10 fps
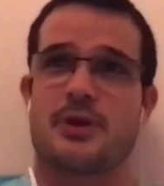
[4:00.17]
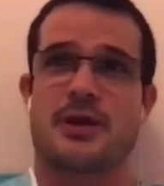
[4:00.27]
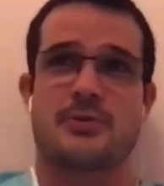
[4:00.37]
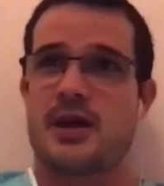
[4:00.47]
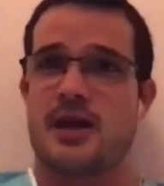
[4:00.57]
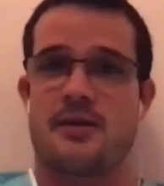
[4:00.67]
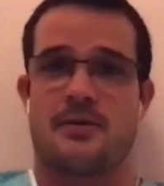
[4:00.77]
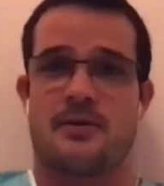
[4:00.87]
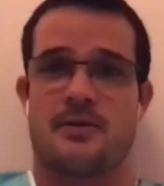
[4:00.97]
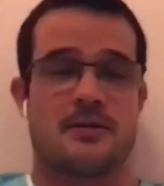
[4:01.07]
where
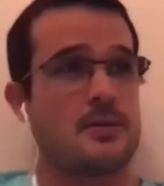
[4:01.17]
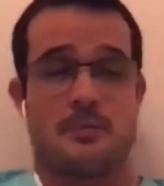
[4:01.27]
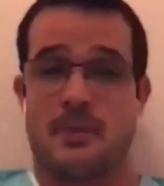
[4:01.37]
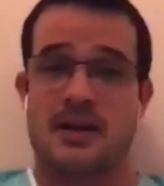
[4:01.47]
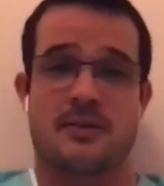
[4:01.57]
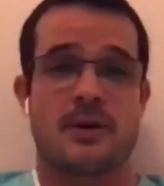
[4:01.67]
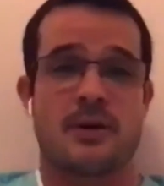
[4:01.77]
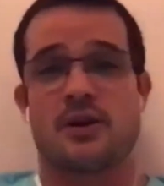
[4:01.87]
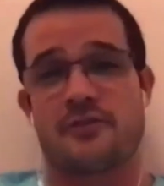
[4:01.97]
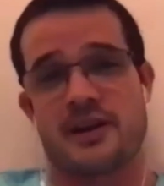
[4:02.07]
my
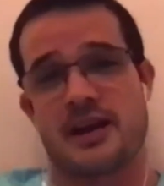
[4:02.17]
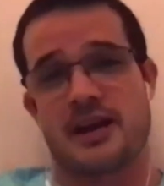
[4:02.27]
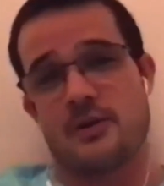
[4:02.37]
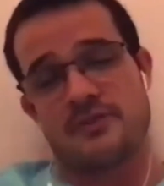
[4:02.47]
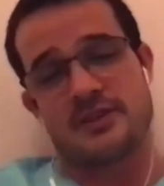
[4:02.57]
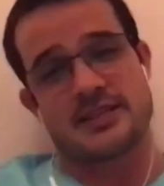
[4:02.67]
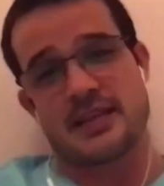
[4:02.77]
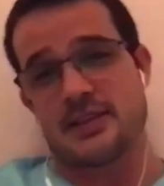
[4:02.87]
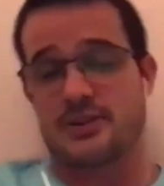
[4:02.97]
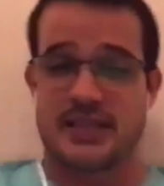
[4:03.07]
girlfriend and I were living
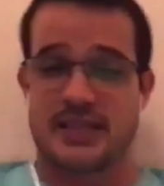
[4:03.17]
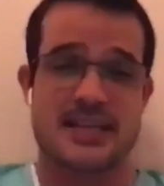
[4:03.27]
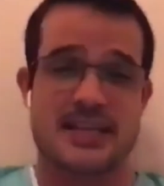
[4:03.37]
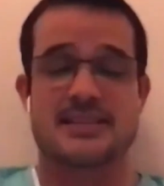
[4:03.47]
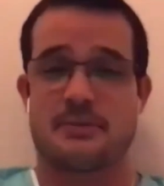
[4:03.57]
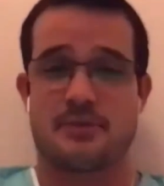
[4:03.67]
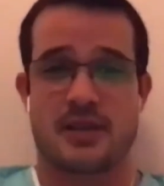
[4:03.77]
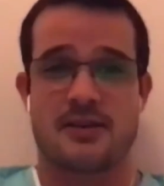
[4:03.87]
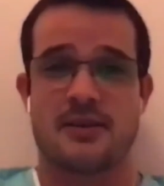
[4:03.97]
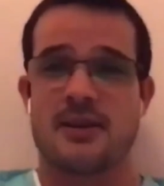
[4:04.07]
together doing the exact same
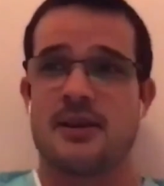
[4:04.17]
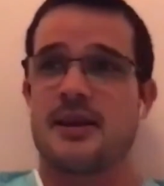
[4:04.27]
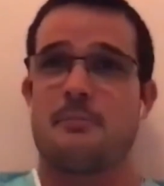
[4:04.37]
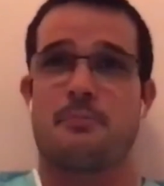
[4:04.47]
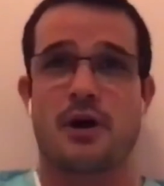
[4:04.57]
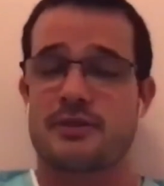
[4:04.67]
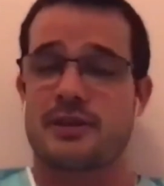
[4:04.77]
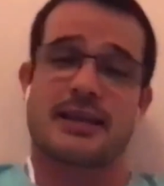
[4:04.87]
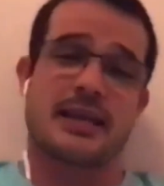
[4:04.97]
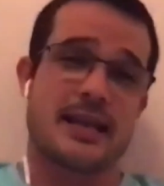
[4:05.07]
thing, both
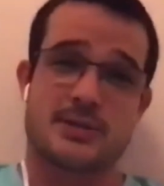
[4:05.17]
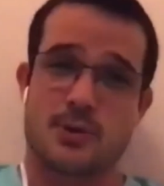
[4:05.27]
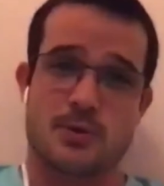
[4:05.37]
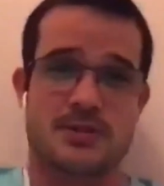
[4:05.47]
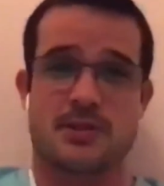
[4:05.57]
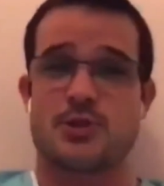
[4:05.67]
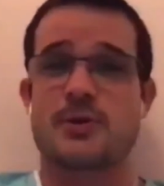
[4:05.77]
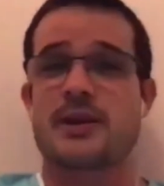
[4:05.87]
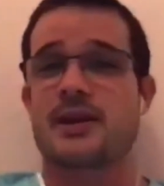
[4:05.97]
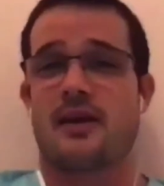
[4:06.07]
like exhausted,
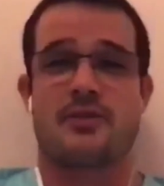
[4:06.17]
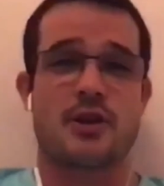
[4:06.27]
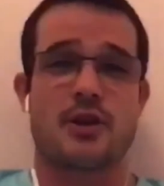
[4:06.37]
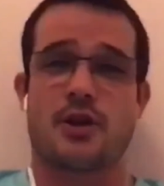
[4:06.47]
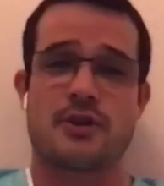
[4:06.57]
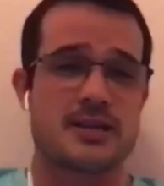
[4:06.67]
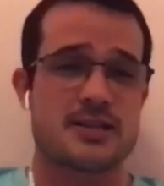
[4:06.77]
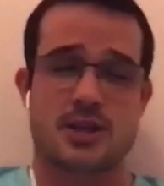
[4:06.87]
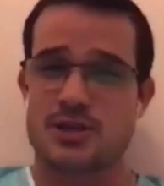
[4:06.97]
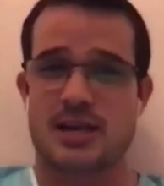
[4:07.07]
doing nothing, not really
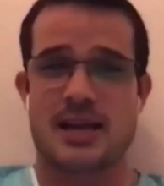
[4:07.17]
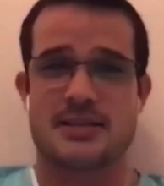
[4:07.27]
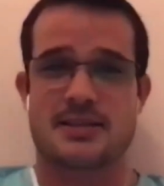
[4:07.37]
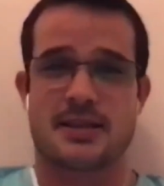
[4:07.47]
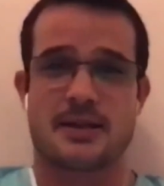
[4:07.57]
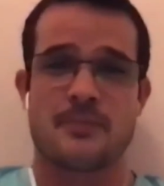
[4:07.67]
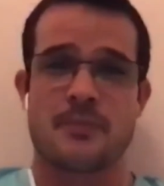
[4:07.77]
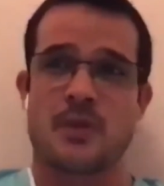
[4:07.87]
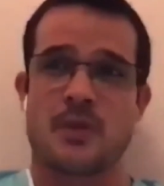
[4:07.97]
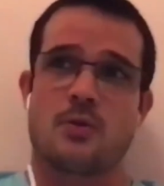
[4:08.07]
socializing,
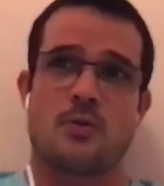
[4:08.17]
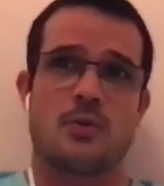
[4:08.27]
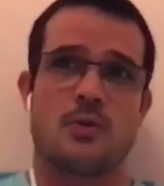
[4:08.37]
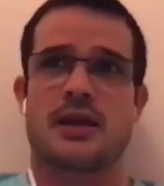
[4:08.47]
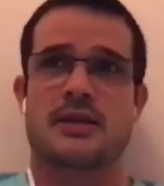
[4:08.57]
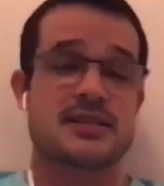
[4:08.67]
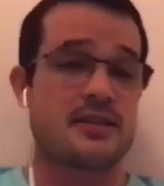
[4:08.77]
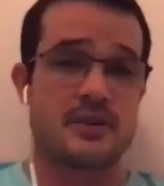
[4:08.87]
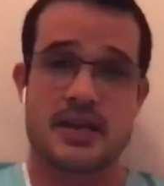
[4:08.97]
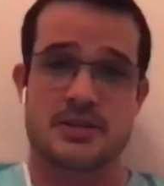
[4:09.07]
working
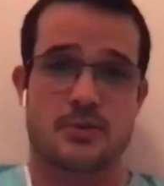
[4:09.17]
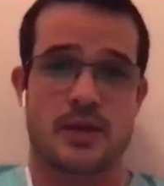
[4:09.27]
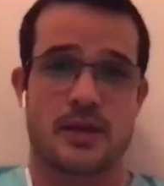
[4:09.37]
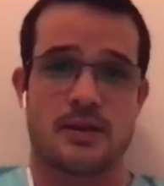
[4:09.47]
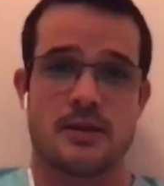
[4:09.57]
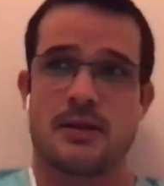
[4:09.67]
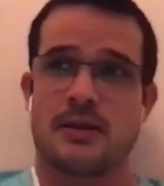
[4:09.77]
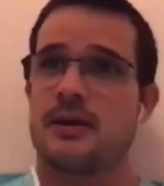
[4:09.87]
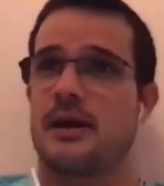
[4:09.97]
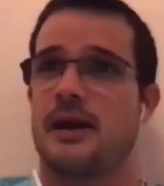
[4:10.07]
7 days a week,
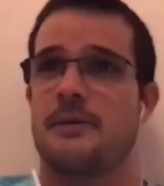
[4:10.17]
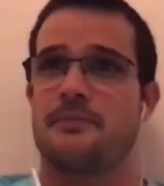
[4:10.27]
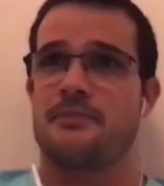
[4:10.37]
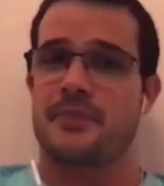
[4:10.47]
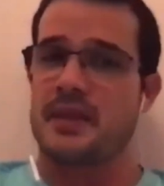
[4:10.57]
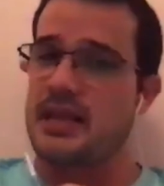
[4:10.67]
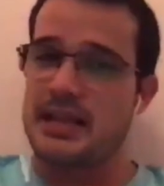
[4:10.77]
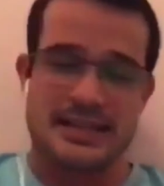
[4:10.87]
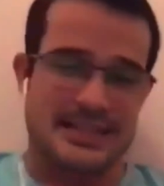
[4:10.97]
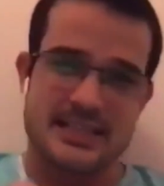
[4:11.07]
um,
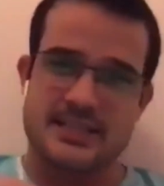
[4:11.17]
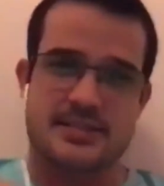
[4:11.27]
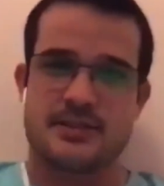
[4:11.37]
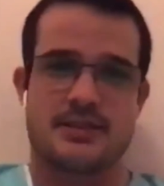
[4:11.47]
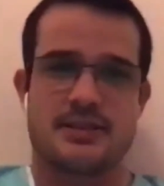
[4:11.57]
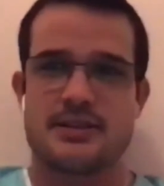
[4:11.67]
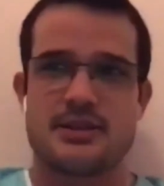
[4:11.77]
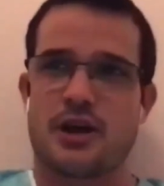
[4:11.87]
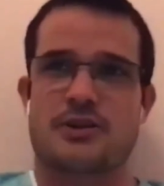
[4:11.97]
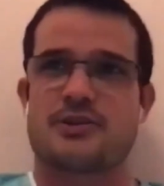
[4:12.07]
just
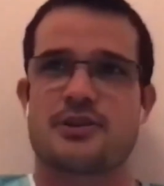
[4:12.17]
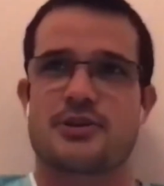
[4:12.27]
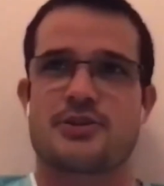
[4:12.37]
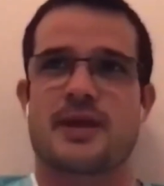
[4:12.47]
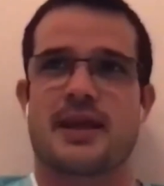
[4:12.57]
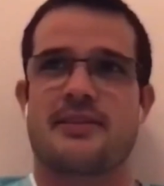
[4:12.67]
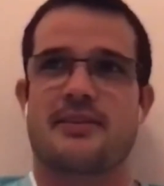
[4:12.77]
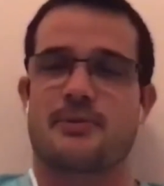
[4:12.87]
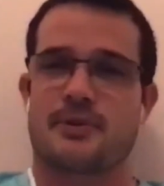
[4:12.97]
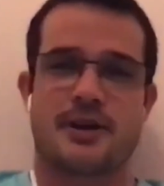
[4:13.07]
not doing anything. We'd
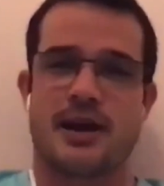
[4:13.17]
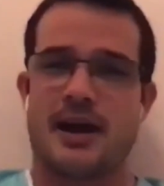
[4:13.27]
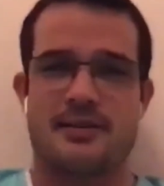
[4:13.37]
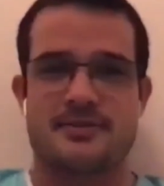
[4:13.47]
go out